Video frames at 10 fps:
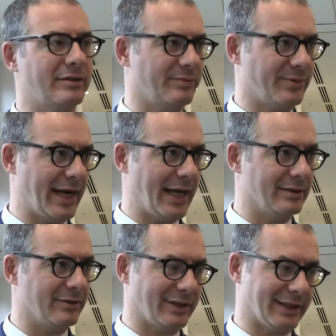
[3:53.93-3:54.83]
of the
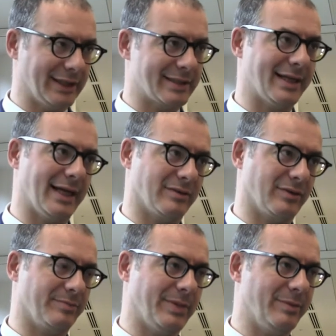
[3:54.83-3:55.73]
brand rather than the size of
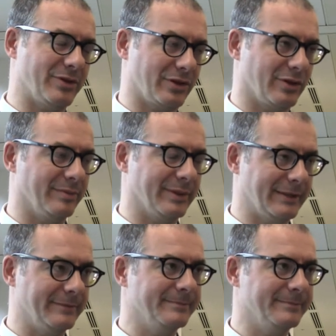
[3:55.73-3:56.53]
the publishing company.